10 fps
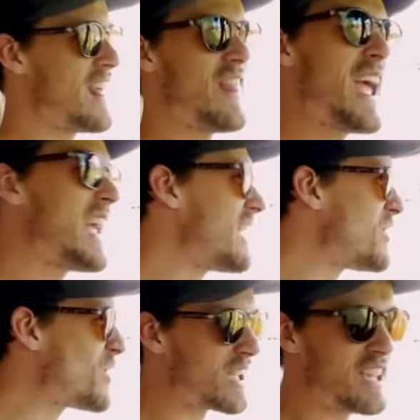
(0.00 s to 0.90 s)
and they give
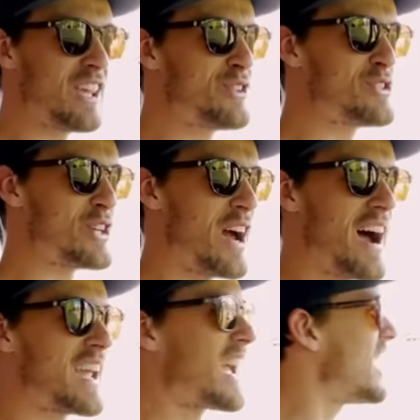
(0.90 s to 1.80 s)
you a huge
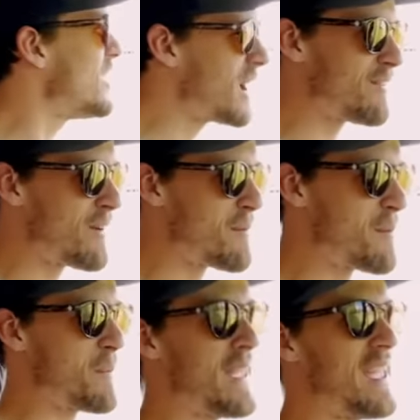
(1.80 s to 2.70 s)
shaka, you give them
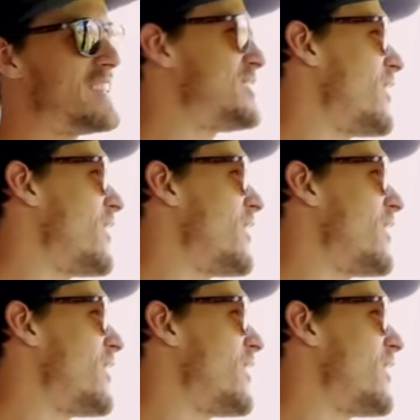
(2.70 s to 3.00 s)
a piece,